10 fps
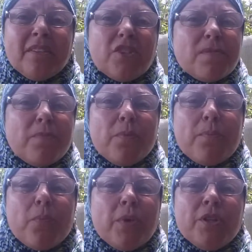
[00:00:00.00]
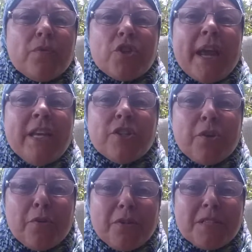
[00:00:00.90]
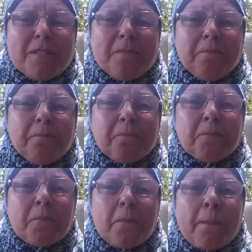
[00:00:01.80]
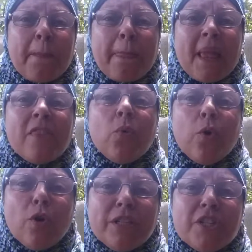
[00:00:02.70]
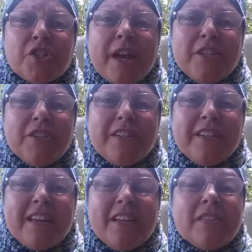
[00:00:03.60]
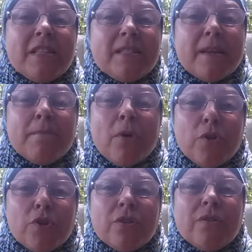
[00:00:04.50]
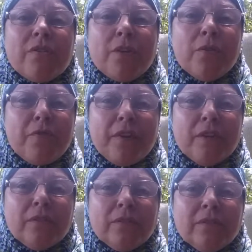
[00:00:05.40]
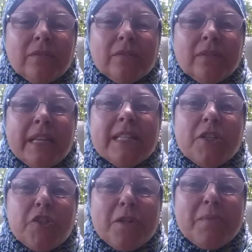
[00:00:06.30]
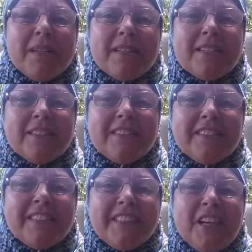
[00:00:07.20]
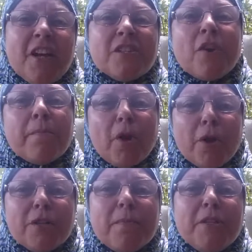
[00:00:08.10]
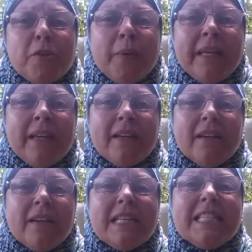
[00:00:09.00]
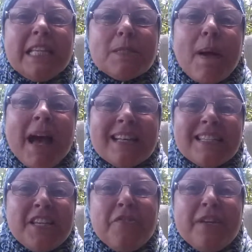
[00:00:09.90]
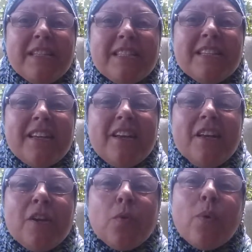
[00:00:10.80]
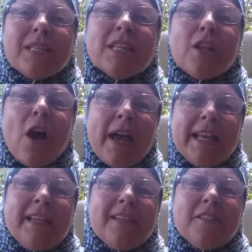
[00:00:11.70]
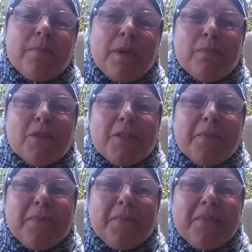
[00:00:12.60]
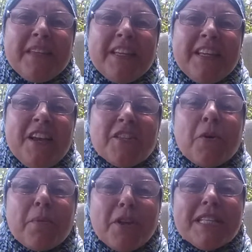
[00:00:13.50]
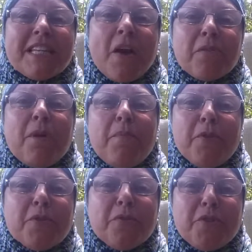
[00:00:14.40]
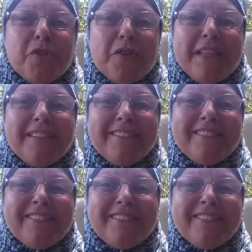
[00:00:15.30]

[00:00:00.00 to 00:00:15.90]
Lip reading: just when change occurs. And the world is changing, and this emotion that you feel is legitimate. So I'm going to be doing a 6-part series. Now, what's it like to be a Muslim? So I'm going to start with my personal journey.